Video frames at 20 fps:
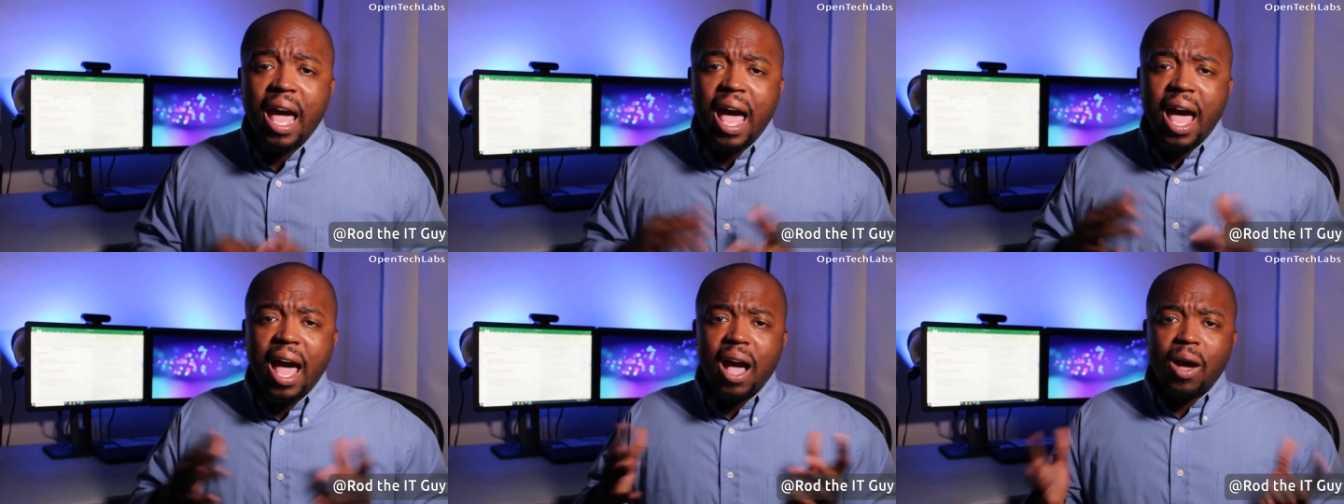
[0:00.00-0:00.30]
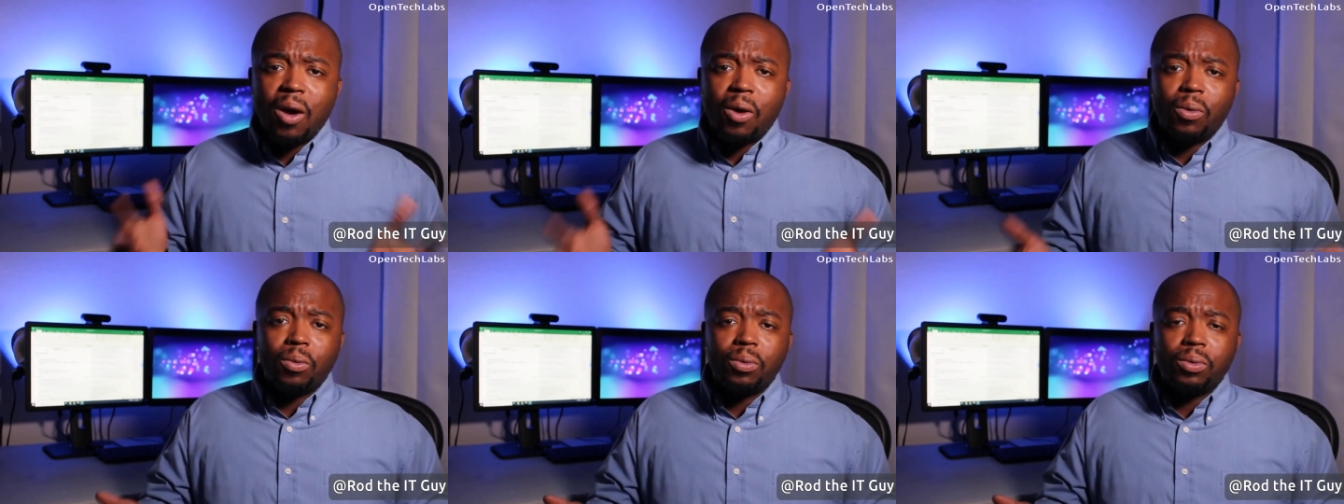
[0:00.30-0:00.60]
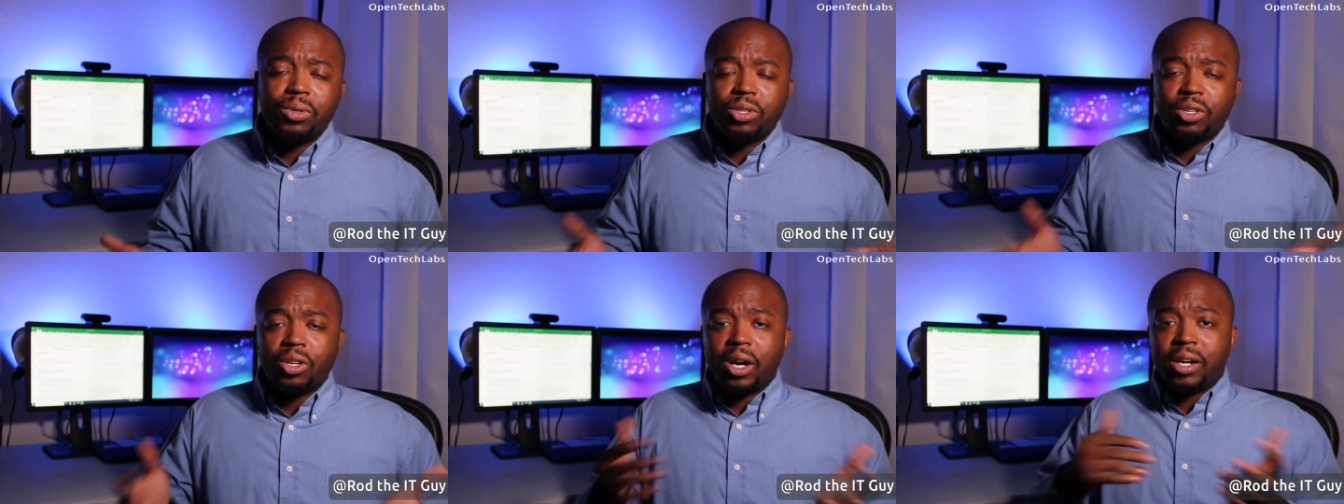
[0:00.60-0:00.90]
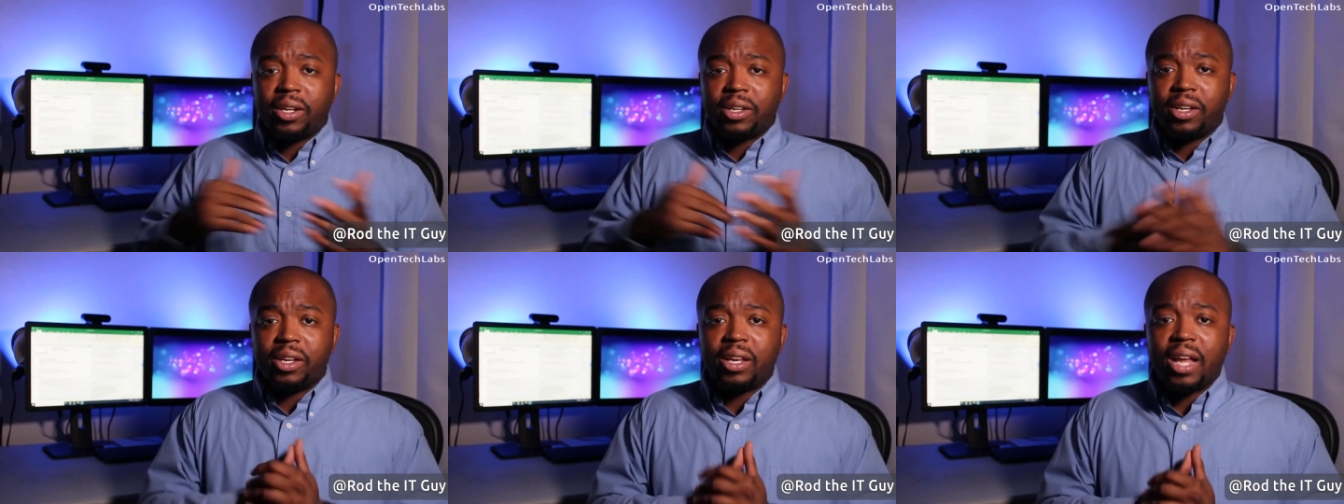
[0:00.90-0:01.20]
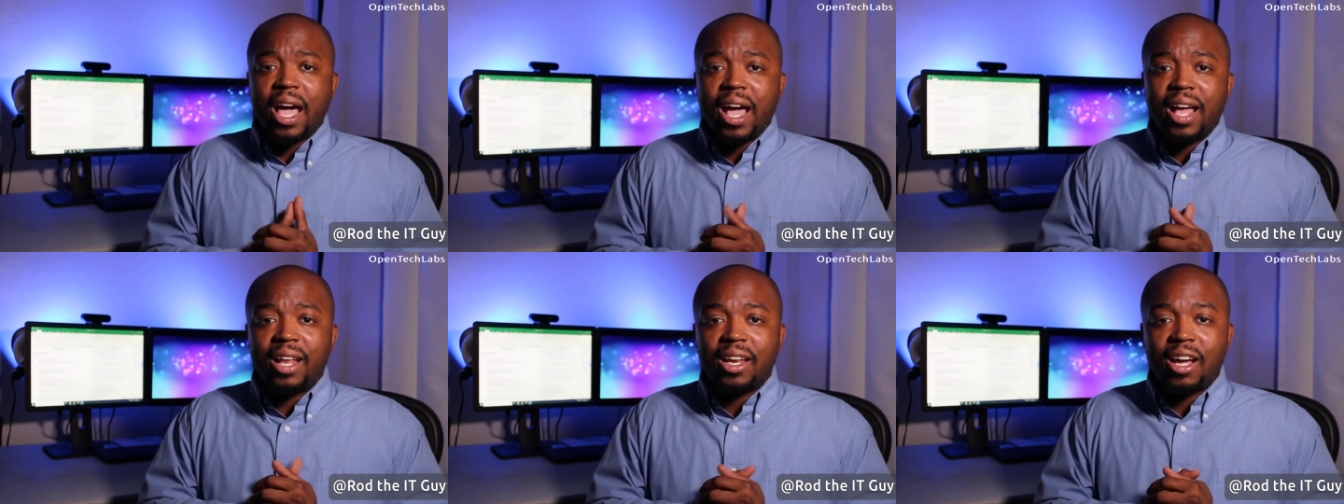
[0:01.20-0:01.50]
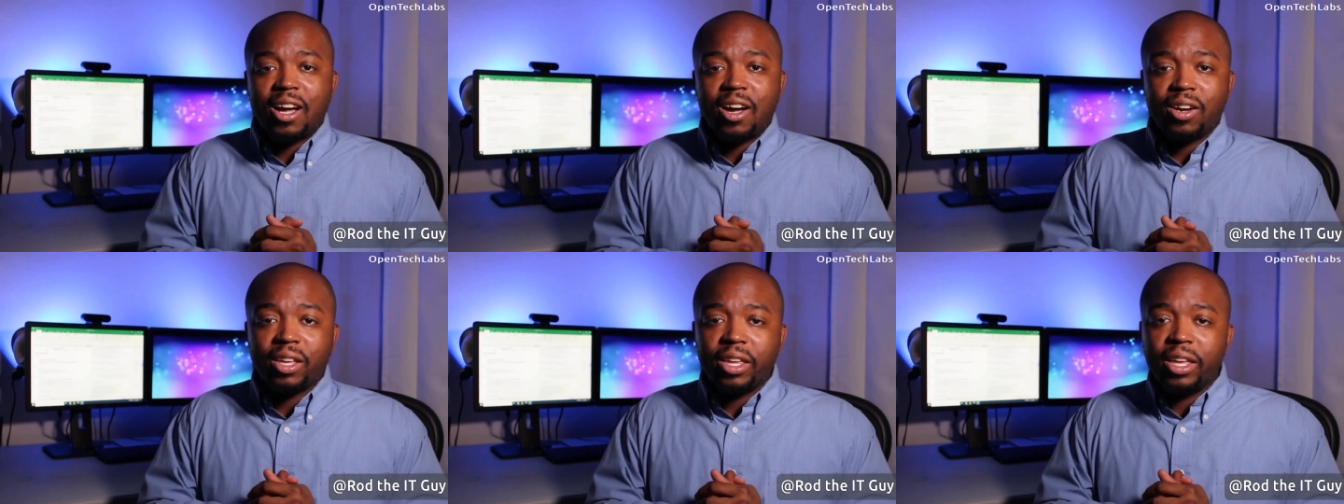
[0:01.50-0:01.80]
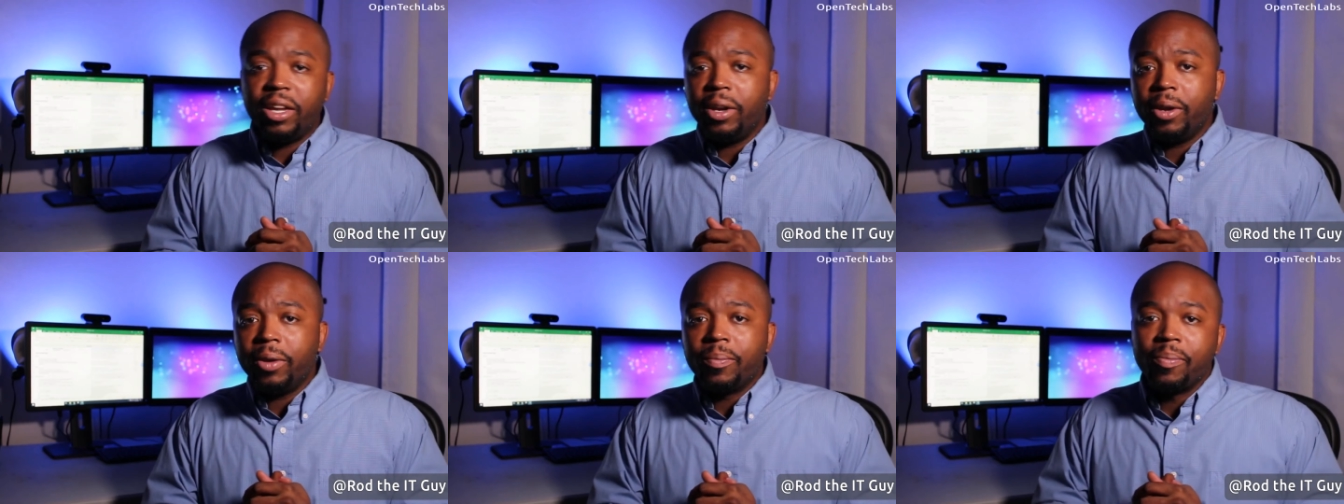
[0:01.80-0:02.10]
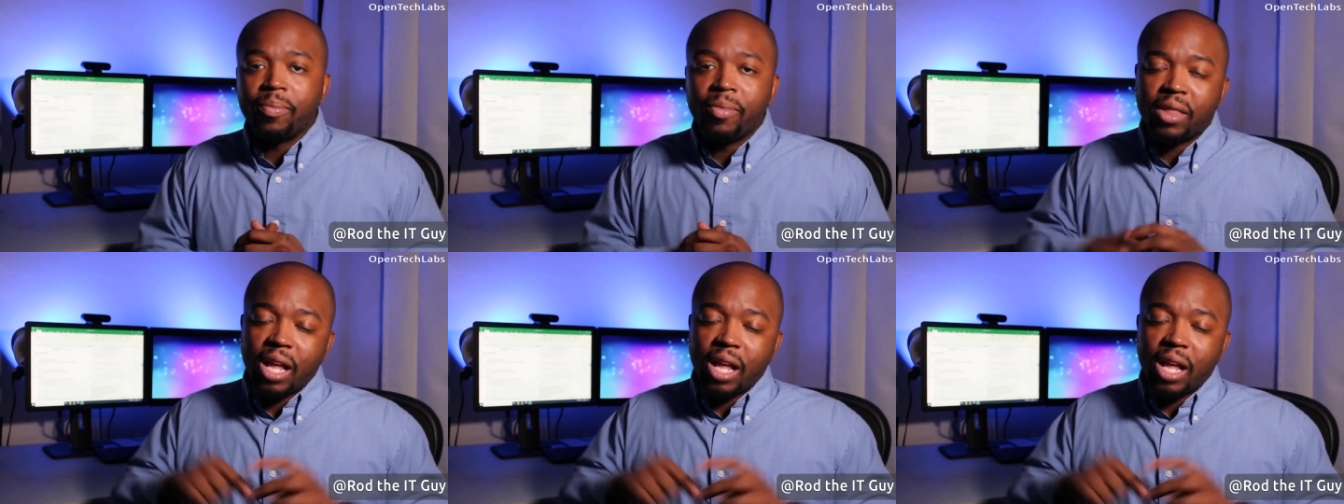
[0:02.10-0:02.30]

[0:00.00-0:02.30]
I'll start the dialogue here.